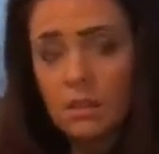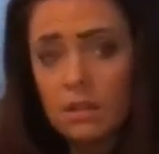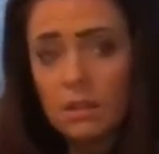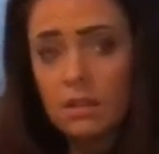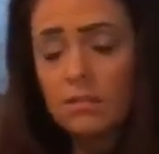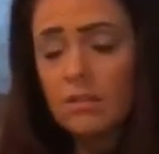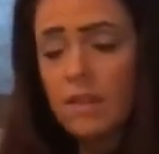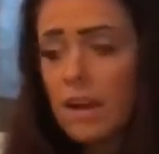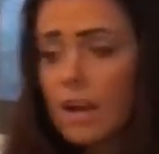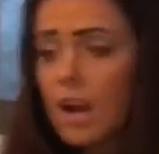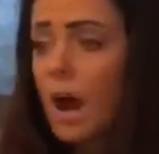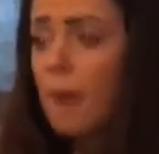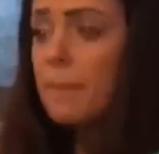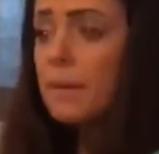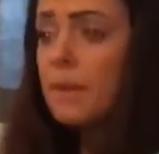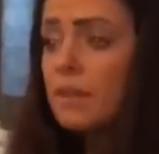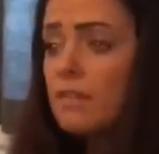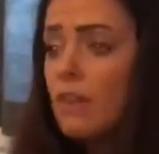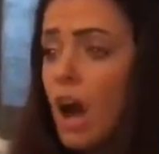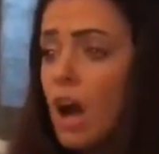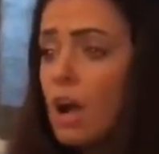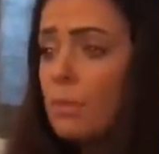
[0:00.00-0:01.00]
They come in and
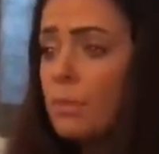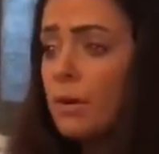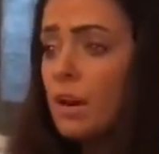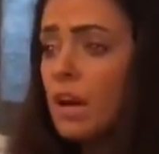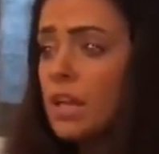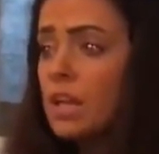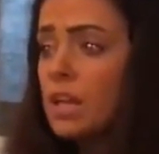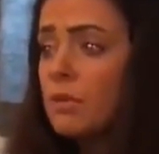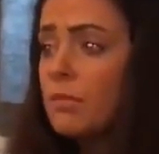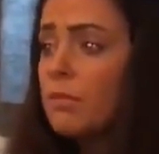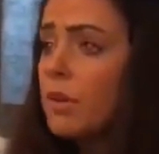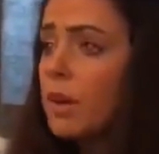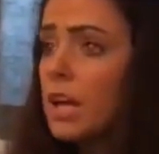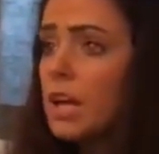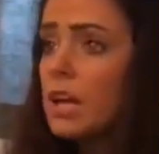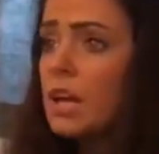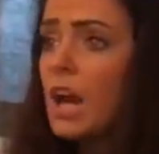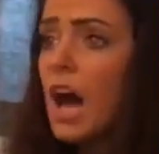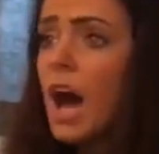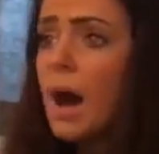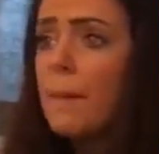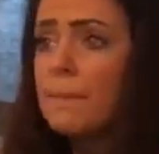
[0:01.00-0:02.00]
open up your fucking
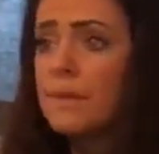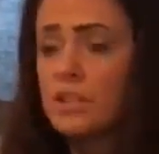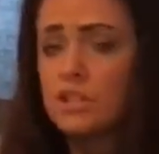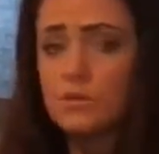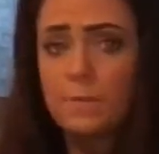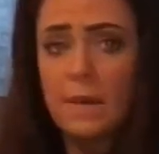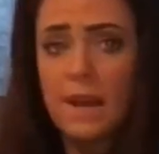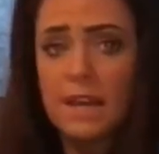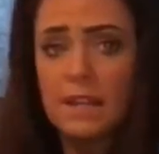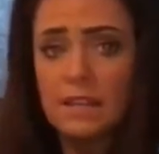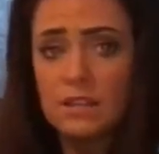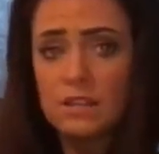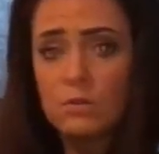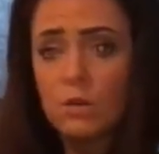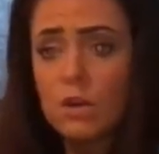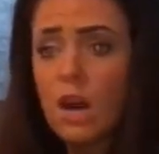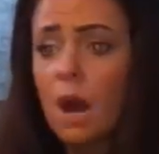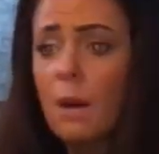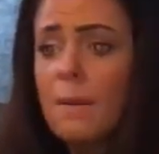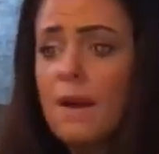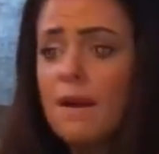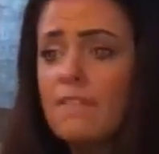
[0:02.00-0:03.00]
garbage bins. Why can't
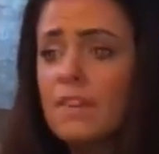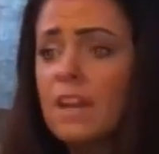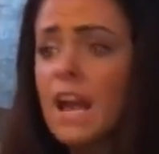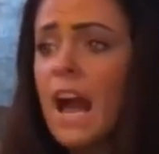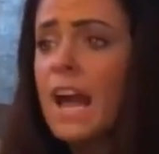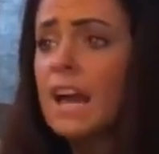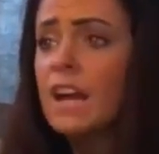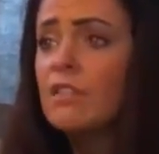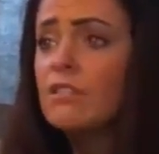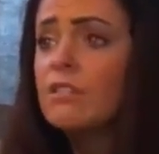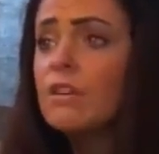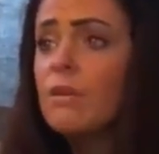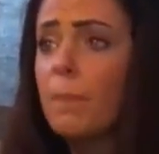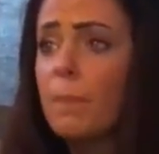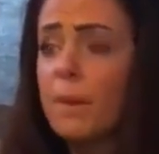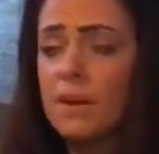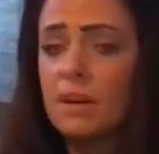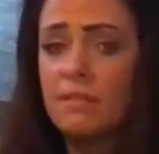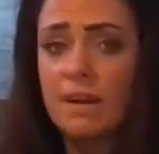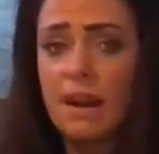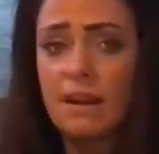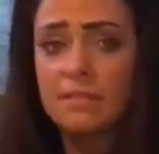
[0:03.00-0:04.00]
we have a kangaroo hopping
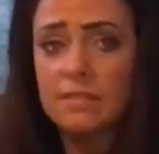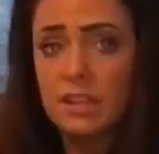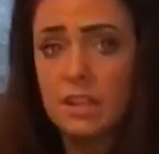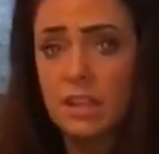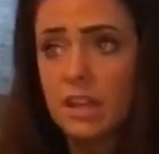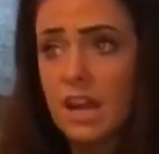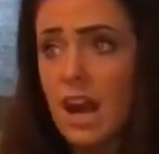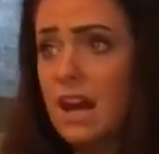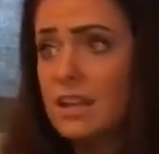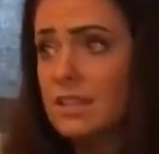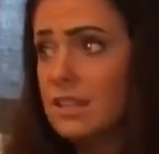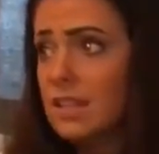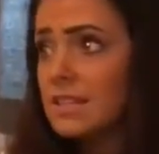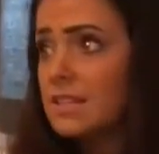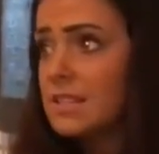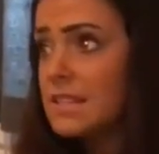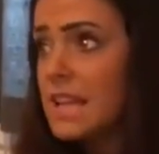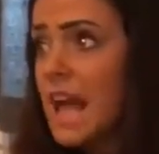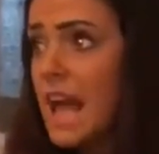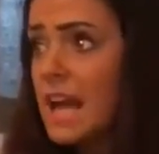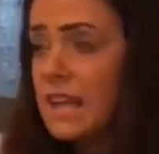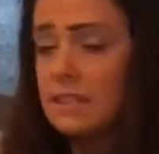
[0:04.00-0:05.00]
around in the garden
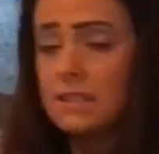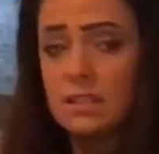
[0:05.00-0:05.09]
instead?